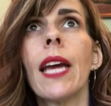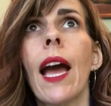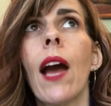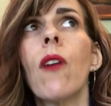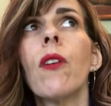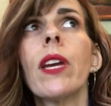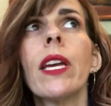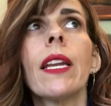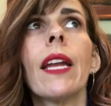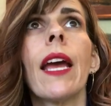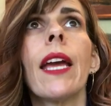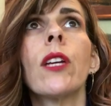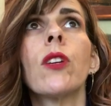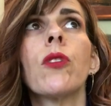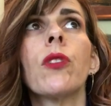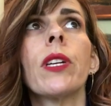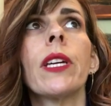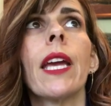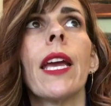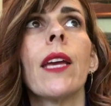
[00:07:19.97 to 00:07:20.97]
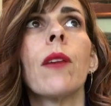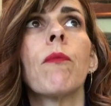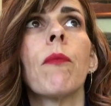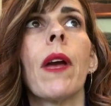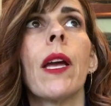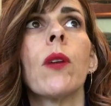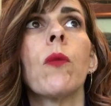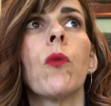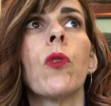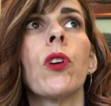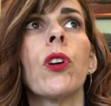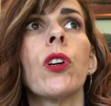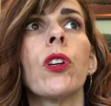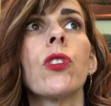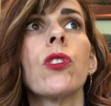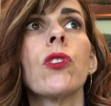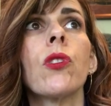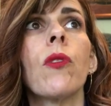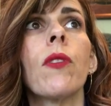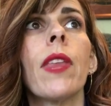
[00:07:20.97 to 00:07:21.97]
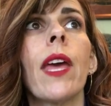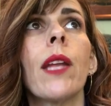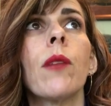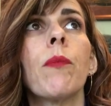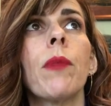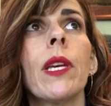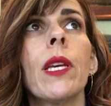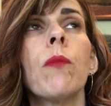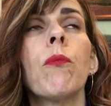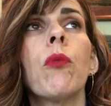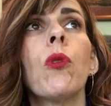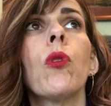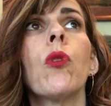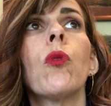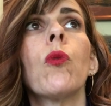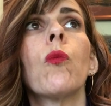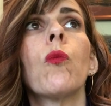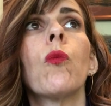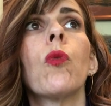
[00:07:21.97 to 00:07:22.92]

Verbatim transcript: How can I create my work so that people